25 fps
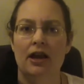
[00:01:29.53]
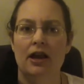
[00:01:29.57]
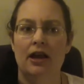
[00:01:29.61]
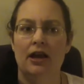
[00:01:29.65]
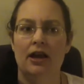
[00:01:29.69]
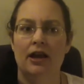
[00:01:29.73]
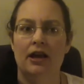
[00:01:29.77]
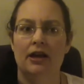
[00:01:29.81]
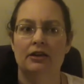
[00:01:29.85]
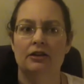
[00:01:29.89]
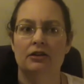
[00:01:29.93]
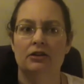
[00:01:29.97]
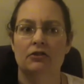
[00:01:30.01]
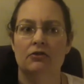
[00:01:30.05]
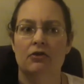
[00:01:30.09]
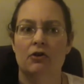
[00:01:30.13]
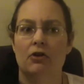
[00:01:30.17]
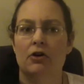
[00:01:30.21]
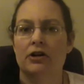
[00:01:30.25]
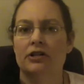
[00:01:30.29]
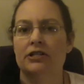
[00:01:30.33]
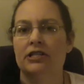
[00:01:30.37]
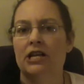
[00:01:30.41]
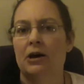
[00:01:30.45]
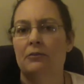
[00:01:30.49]
And
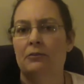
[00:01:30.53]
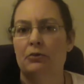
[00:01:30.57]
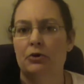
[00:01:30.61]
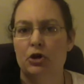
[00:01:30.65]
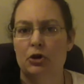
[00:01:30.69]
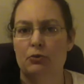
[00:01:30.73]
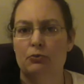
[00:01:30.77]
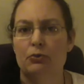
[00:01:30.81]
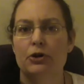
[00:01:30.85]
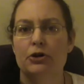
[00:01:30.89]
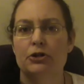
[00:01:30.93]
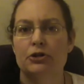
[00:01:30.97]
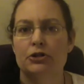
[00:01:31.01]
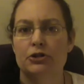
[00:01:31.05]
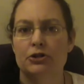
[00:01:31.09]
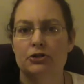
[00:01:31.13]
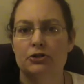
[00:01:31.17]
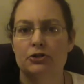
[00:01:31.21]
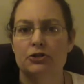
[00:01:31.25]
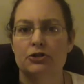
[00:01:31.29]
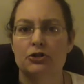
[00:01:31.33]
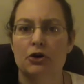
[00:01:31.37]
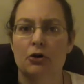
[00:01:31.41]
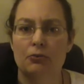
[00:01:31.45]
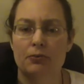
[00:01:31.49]
for example, you put
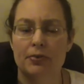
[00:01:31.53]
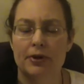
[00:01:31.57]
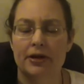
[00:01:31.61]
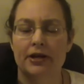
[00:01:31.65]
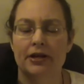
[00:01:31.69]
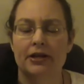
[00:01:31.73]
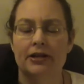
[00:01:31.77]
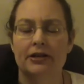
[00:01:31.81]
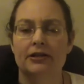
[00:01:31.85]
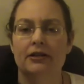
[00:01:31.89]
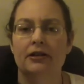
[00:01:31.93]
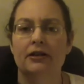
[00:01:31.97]
soap in it.